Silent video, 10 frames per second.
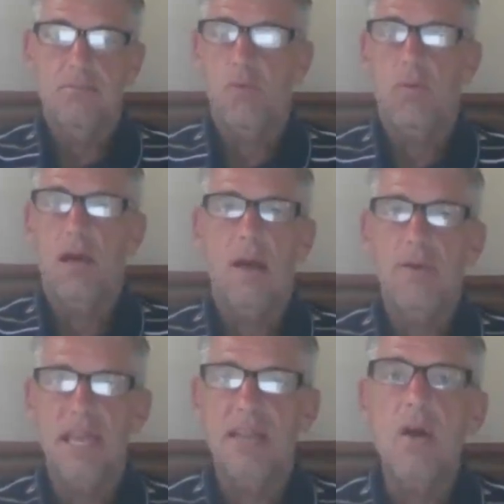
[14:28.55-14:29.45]
Well, how
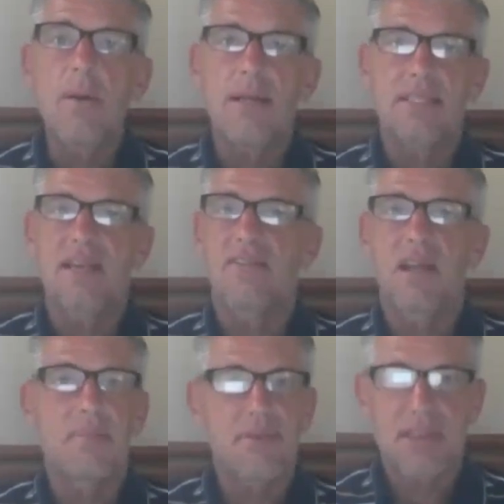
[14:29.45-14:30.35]
would they know about
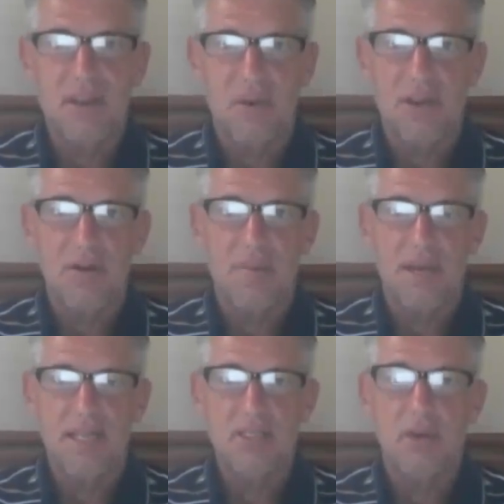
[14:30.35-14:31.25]
7-Up if they don't hear about it?